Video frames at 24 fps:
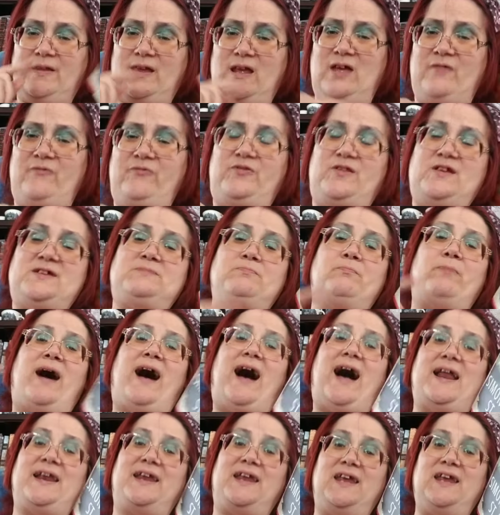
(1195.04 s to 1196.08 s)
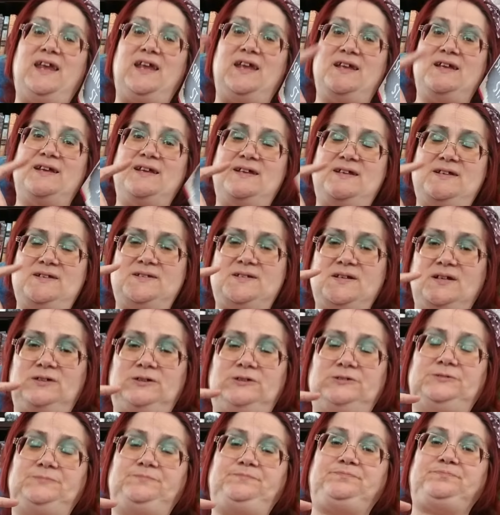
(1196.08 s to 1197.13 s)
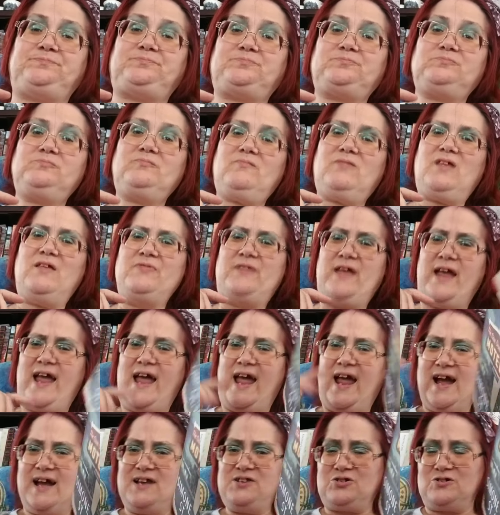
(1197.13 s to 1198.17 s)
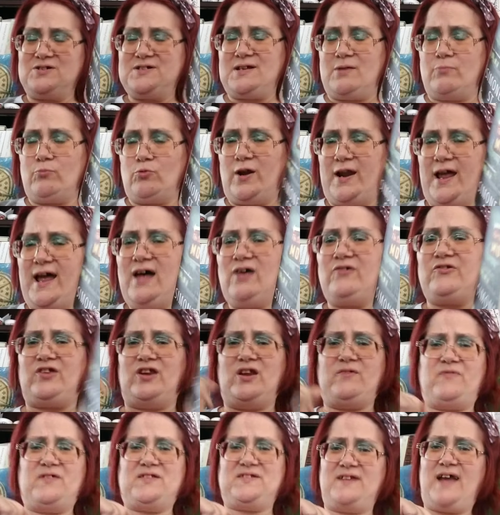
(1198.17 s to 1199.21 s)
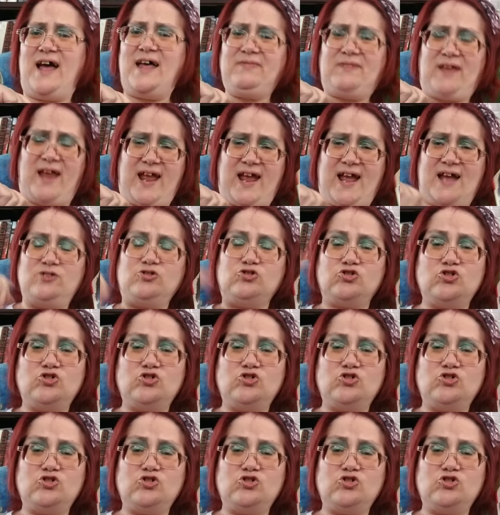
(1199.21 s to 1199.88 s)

if this body is the aunt or someone else. And if it's not the aunt,